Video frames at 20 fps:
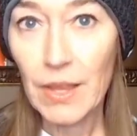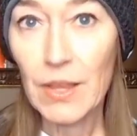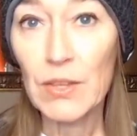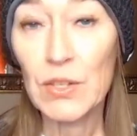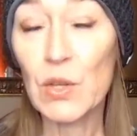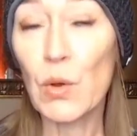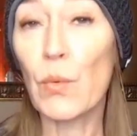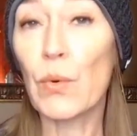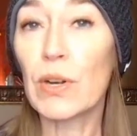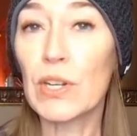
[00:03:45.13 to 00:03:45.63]

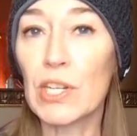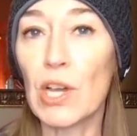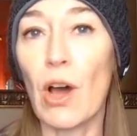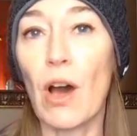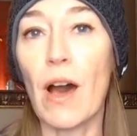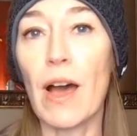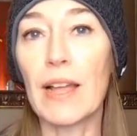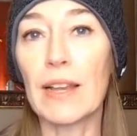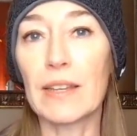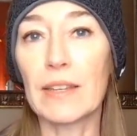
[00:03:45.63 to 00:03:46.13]
So we're
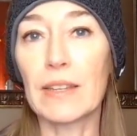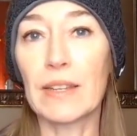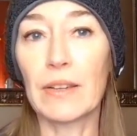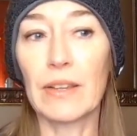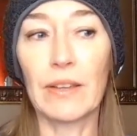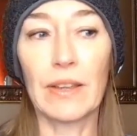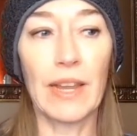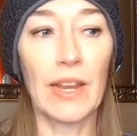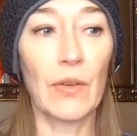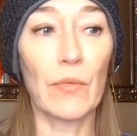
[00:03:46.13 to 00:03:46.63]
taught
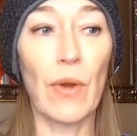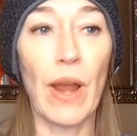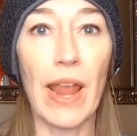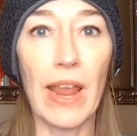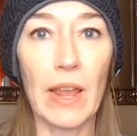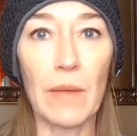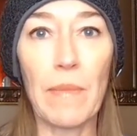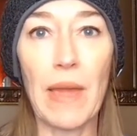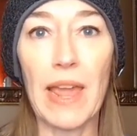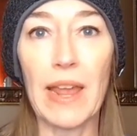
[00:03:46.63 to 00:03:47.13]
in
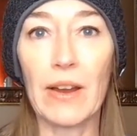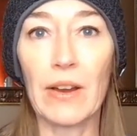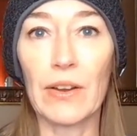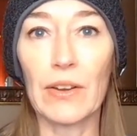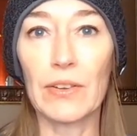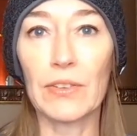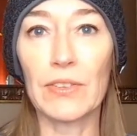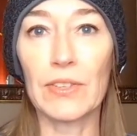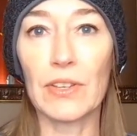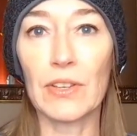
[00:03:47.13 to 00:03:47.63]
Rank
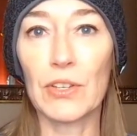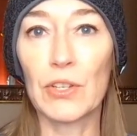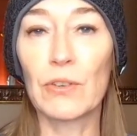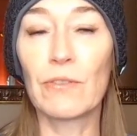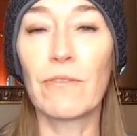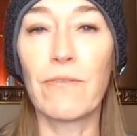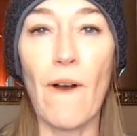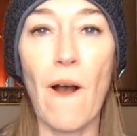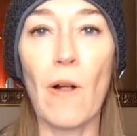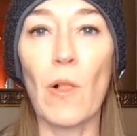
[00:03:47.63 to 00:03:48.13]
Makers
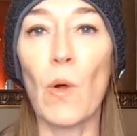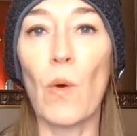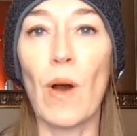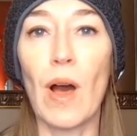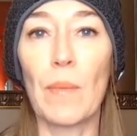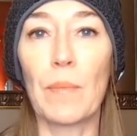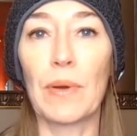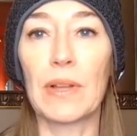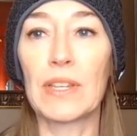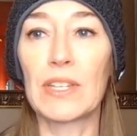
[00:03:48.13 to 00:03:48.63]
to follow
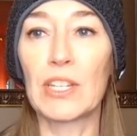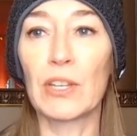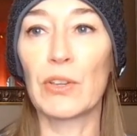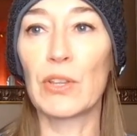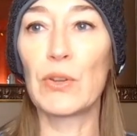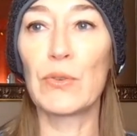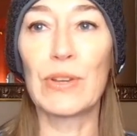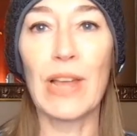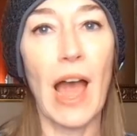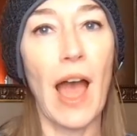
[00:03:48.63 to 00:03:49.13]
up until
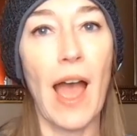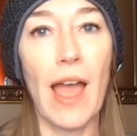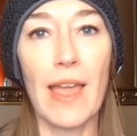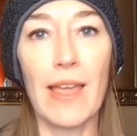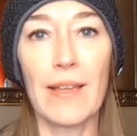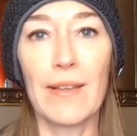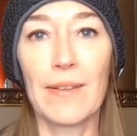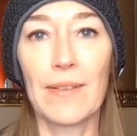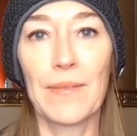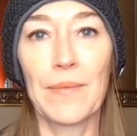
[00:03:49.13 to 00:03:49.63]
you
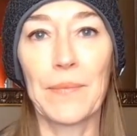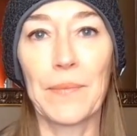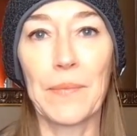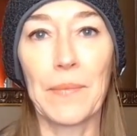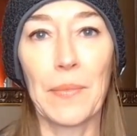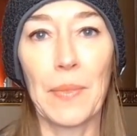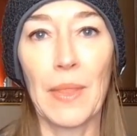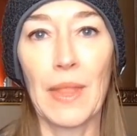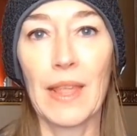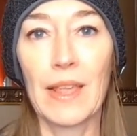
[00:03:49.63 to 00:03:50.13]
die,
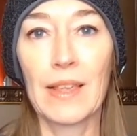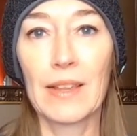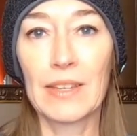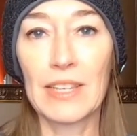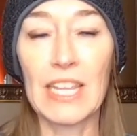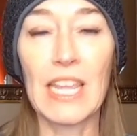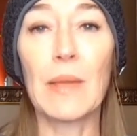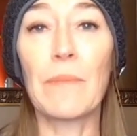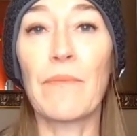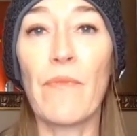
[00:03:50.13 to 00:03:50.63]

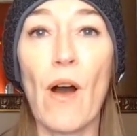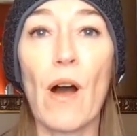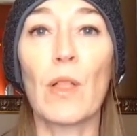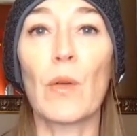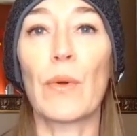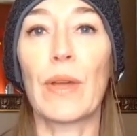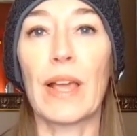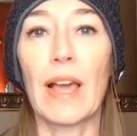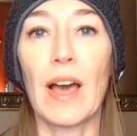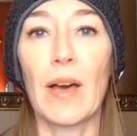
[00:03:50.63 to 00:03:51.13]
to keep
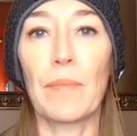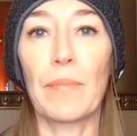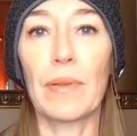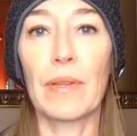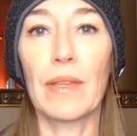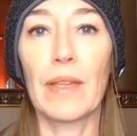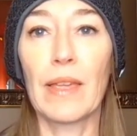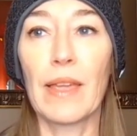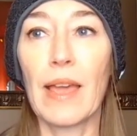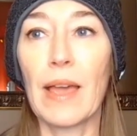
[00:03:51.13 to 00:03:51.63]
following up,
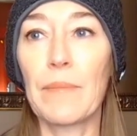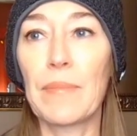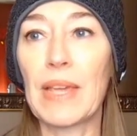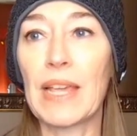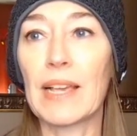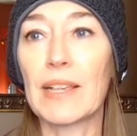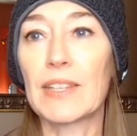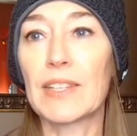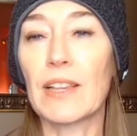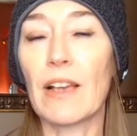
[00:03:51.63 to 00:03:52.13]

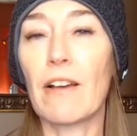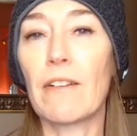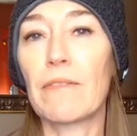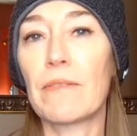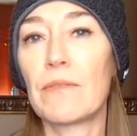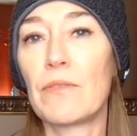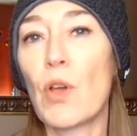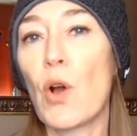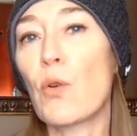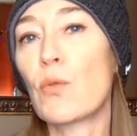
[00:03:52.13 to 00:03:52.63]
because
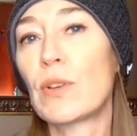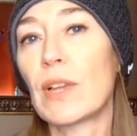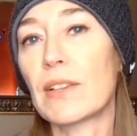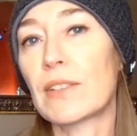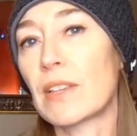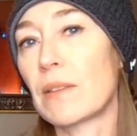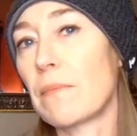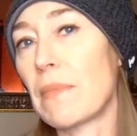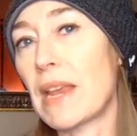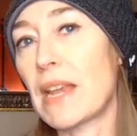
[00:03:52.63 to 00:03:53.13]
no
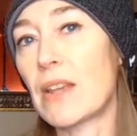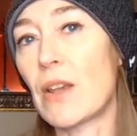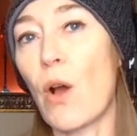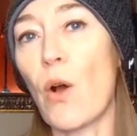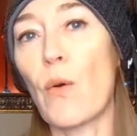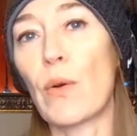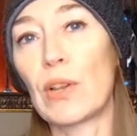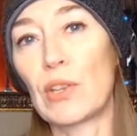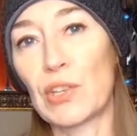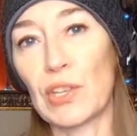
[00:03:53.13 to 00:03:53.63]
doesn't mean
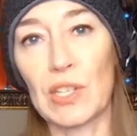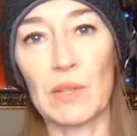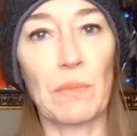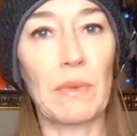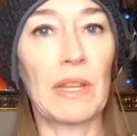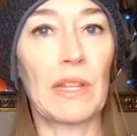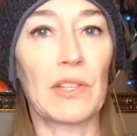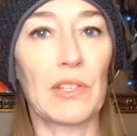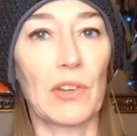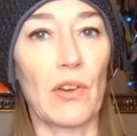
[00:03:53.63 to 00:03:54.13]
no, it just
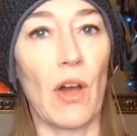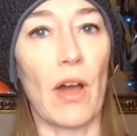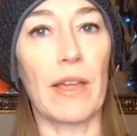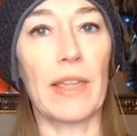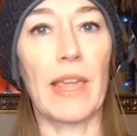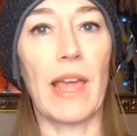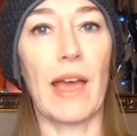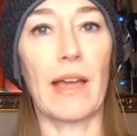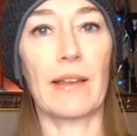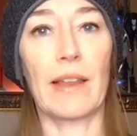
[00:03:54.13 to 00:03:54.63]
means not
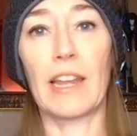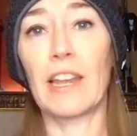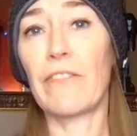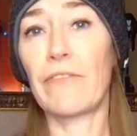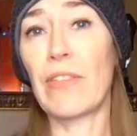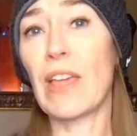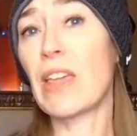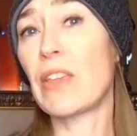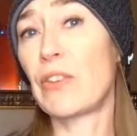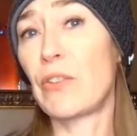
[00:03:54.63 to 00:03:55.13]
yet. And
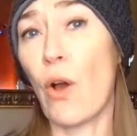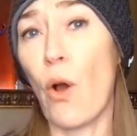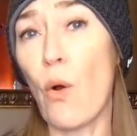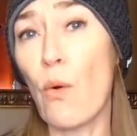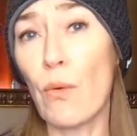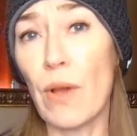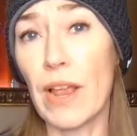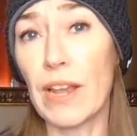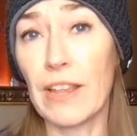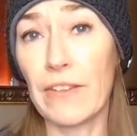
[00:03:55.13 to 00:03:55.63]
if they
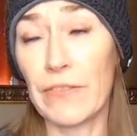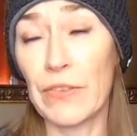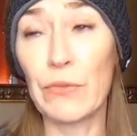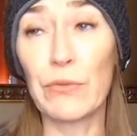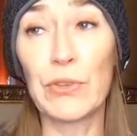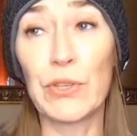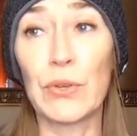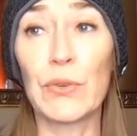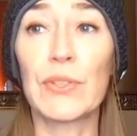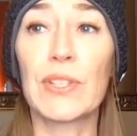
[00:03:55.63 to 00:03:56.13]
don't, and if you
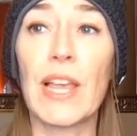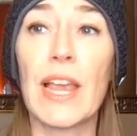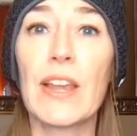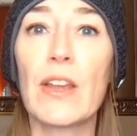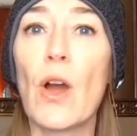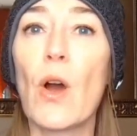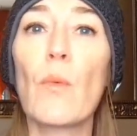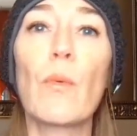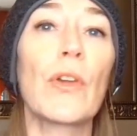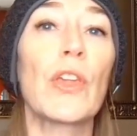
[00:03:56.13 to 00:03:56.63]
do say
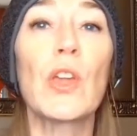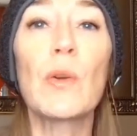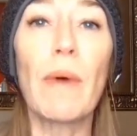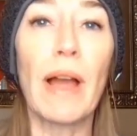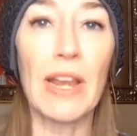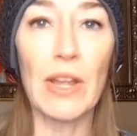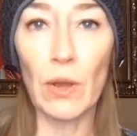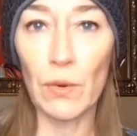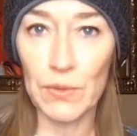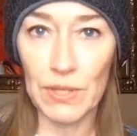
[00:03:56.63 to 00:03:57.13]
no, well, you
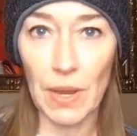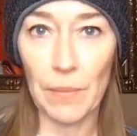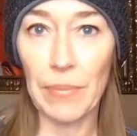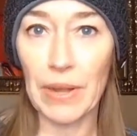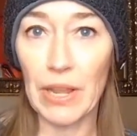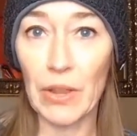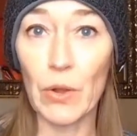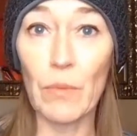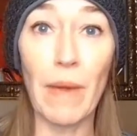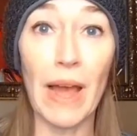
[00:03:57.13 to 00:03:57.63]
might know
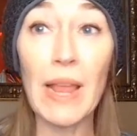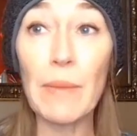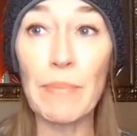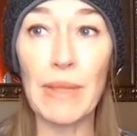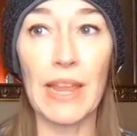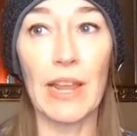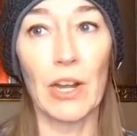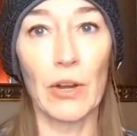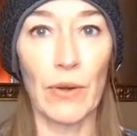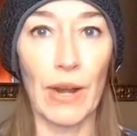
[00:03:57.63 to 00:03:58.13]
somebody who might
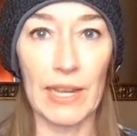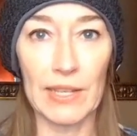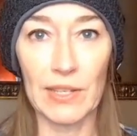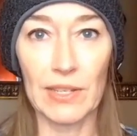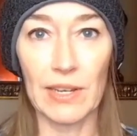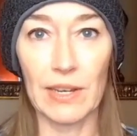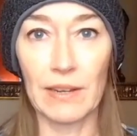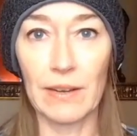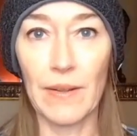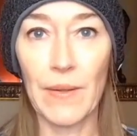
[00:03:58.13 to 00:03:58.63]
be
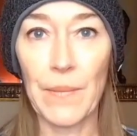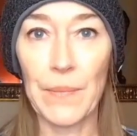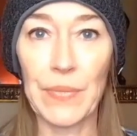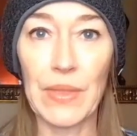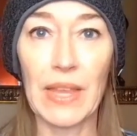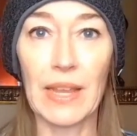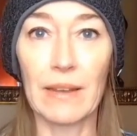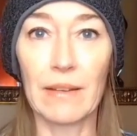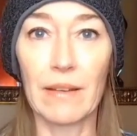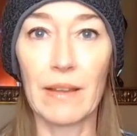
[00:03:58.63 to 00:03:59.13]
interested
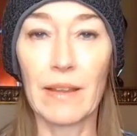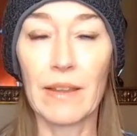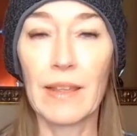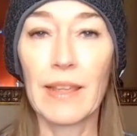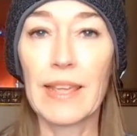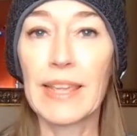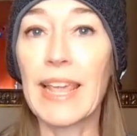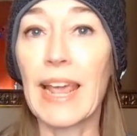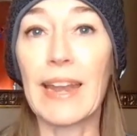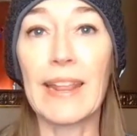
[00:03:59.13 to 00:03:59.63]
in
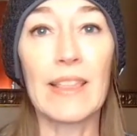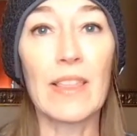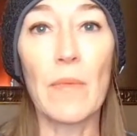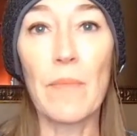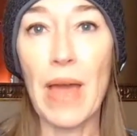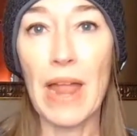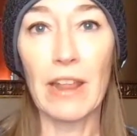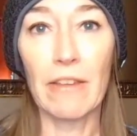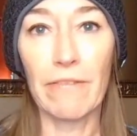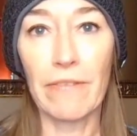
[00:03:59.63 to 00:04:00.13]
getting the
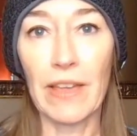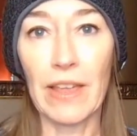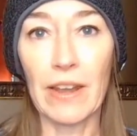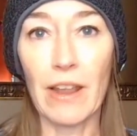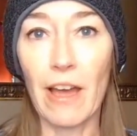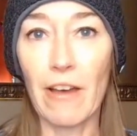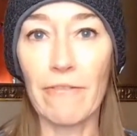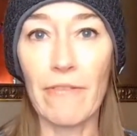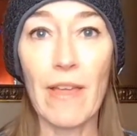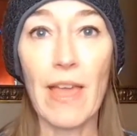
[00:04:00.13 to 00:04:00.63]
benefit
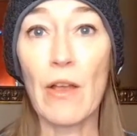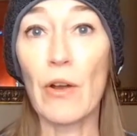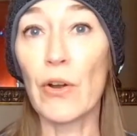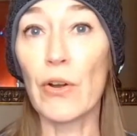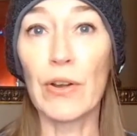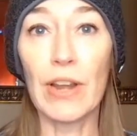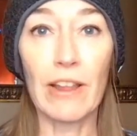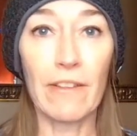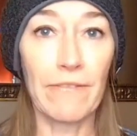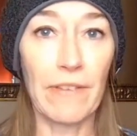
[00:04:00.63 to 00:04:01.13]
of
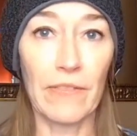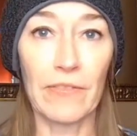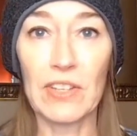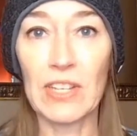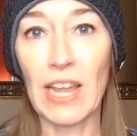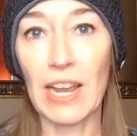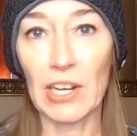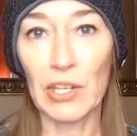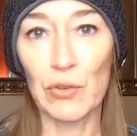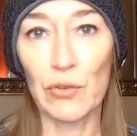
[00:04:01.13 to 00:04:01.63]
earning
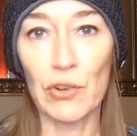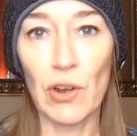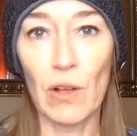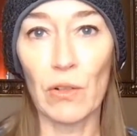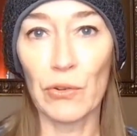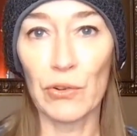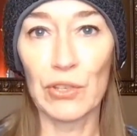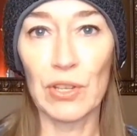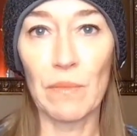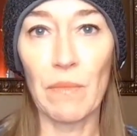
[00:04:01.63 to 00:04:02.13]
$50 extra
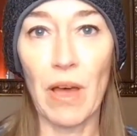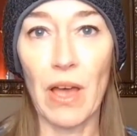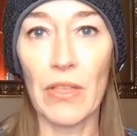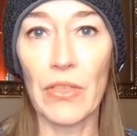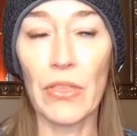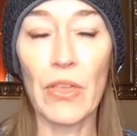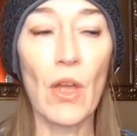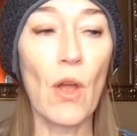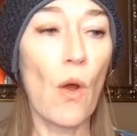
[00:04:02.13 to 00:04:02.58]
a month,